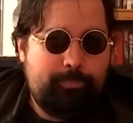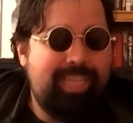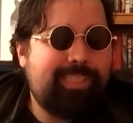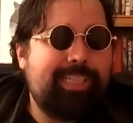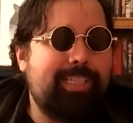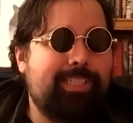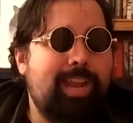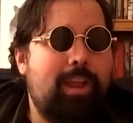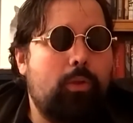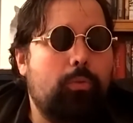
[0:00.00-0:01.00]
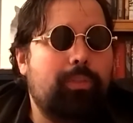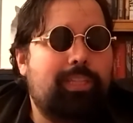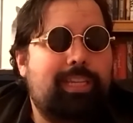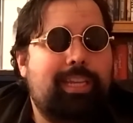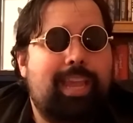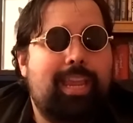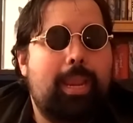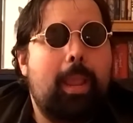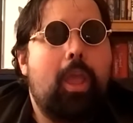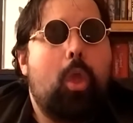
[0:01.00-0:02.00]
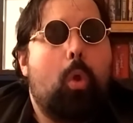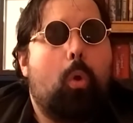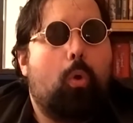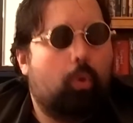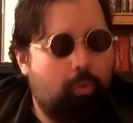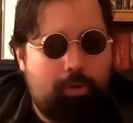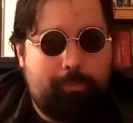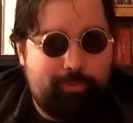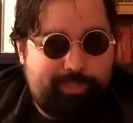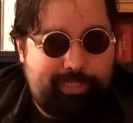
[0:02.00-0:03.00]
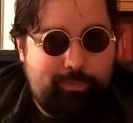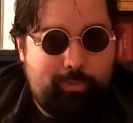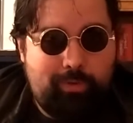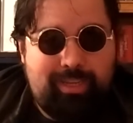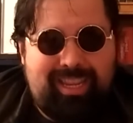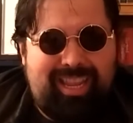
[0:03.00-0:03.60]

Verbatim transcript: This is not only a horrible sequel,